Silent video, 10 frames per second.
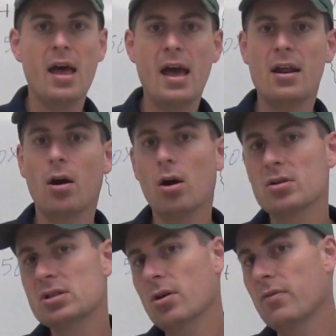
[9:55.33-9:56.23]
and it
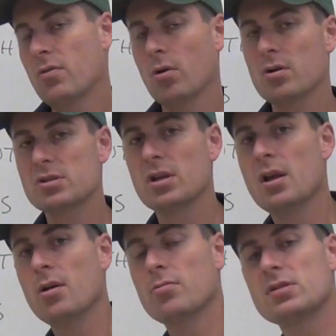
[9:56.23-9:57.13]
also, of course,
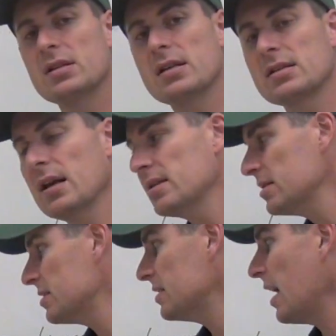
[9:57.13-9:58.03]
was seen as kind of as
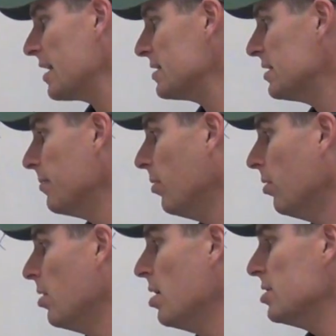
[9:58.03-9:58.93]
a status
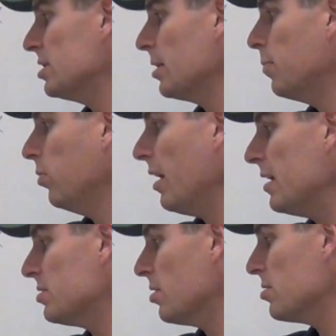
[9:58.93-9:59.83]
symbol. So the
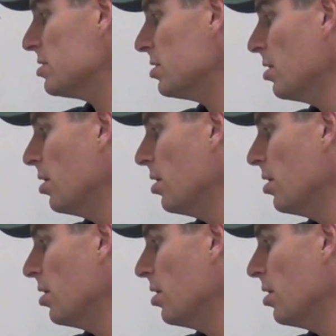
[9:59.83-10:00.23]
planters,